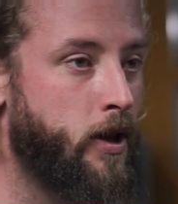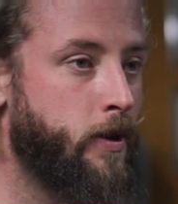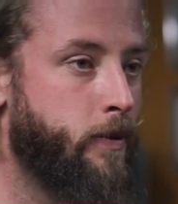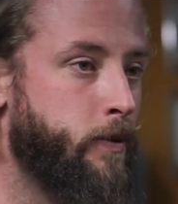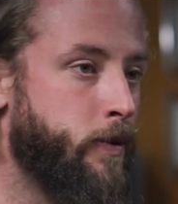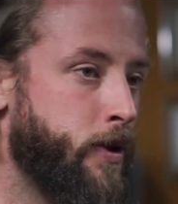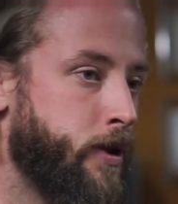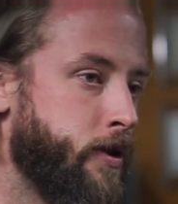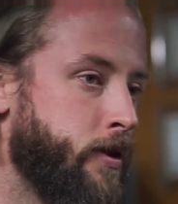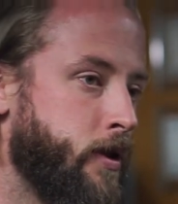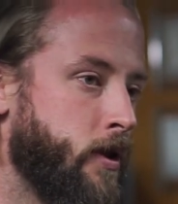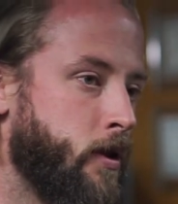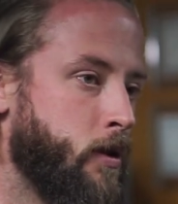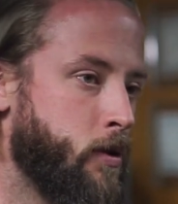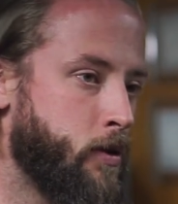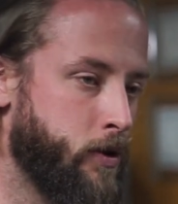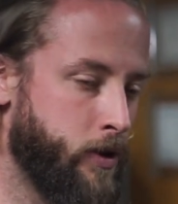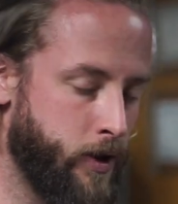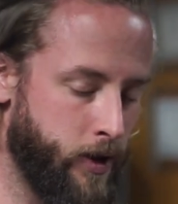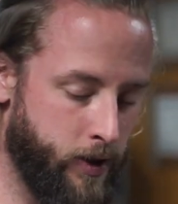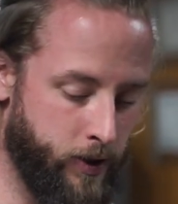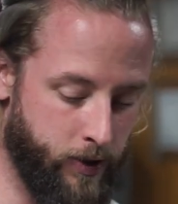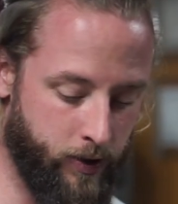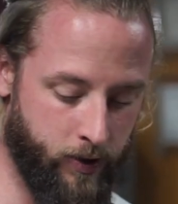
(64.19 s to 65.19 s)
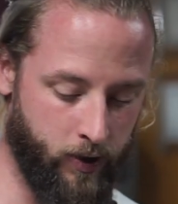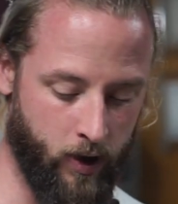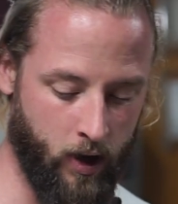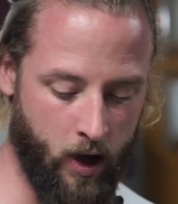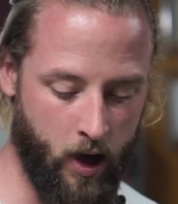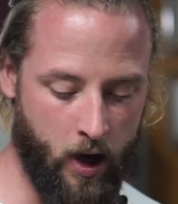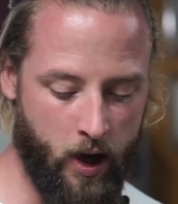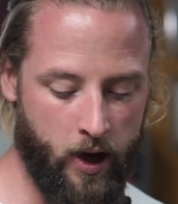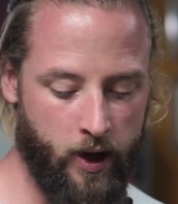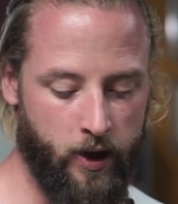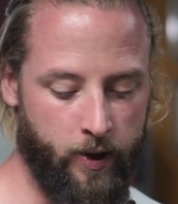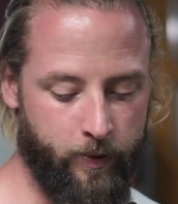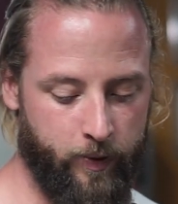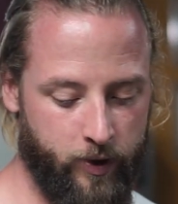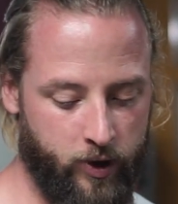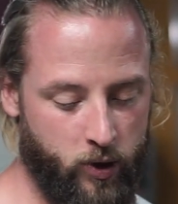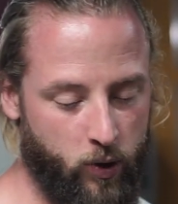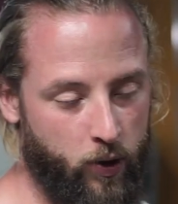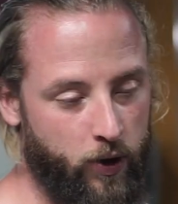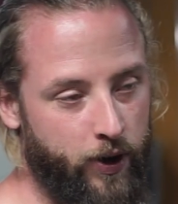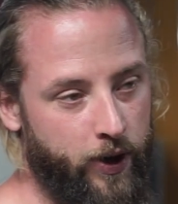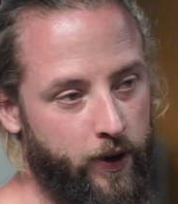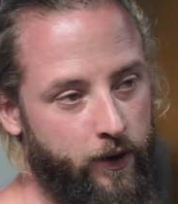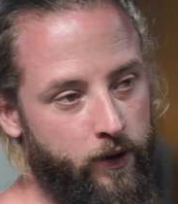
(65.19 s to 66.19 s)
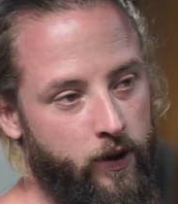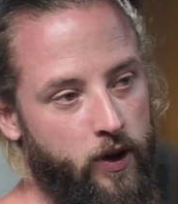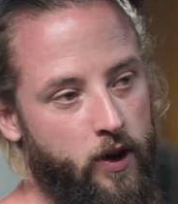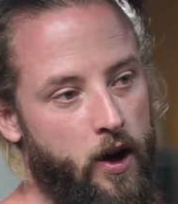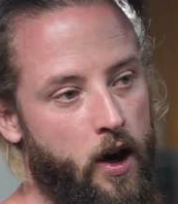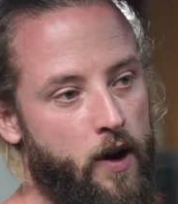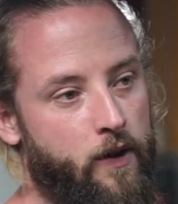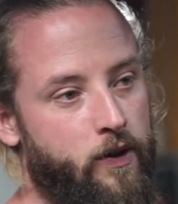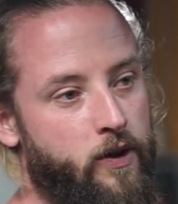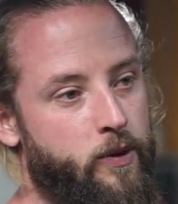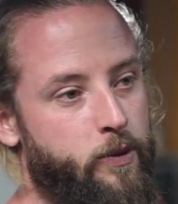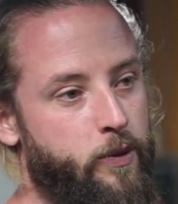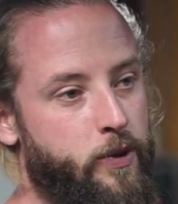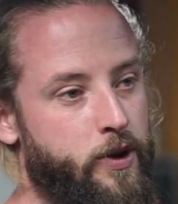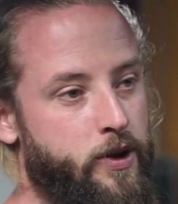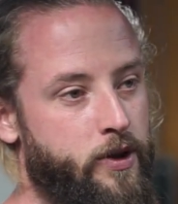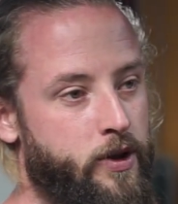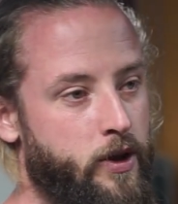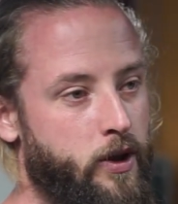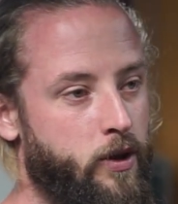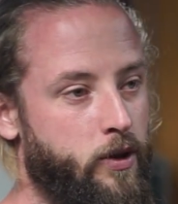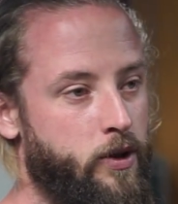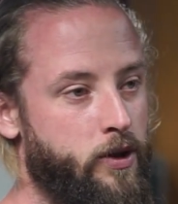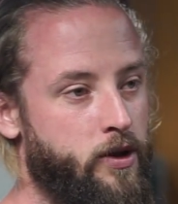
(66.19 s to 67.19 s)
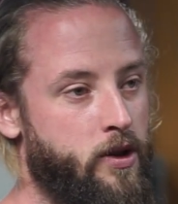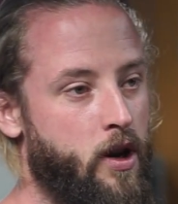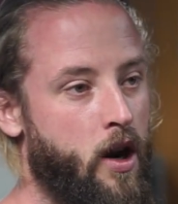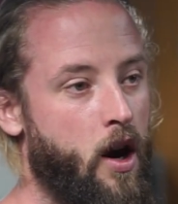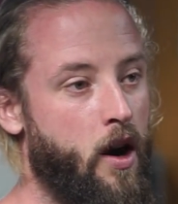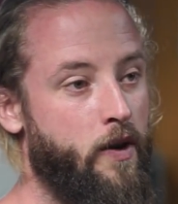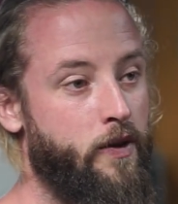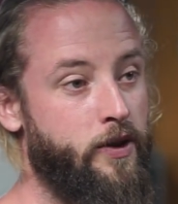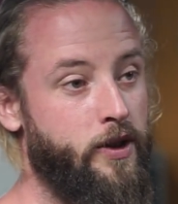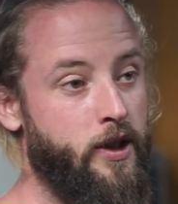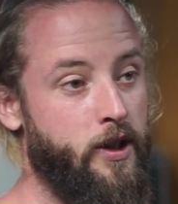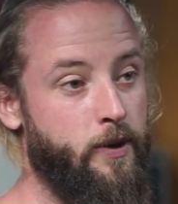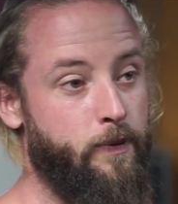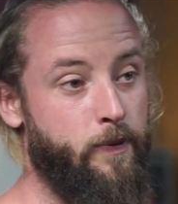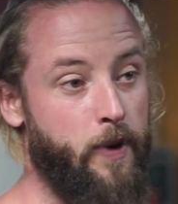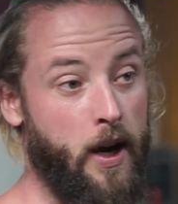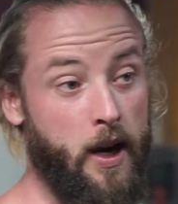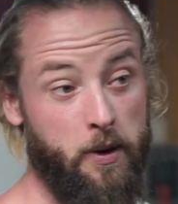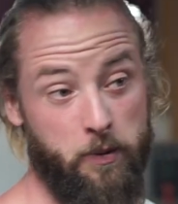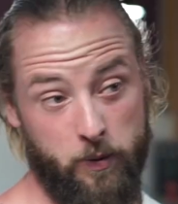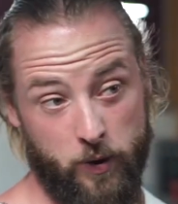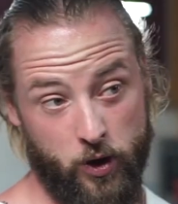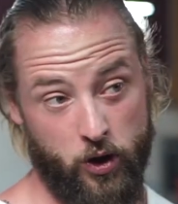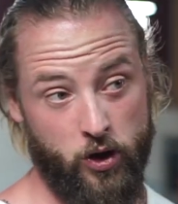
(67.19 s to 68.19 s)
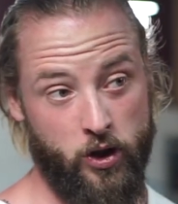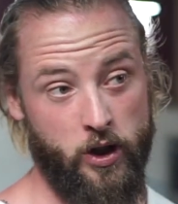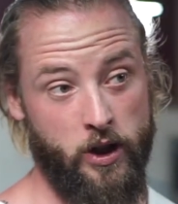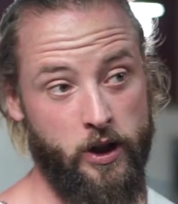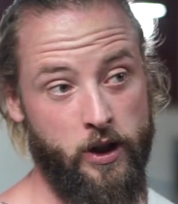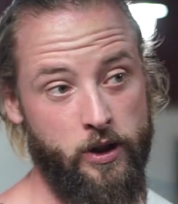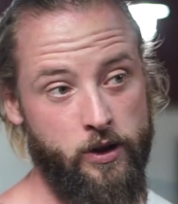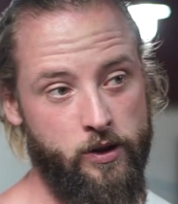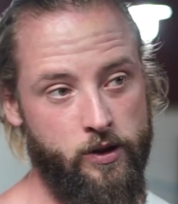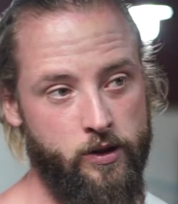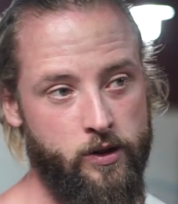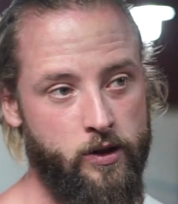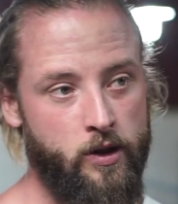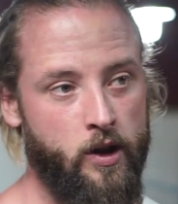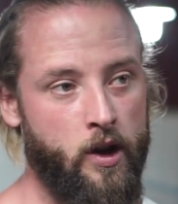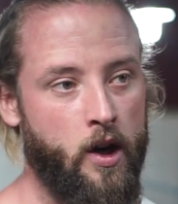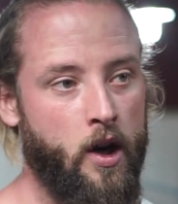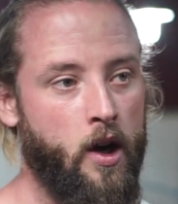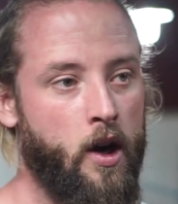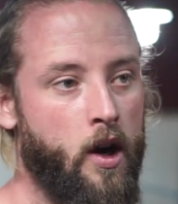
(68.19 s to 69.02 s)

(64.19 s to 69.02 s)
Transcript: in Brazil, since the majority of the coffee in Brazil is harvested by machines,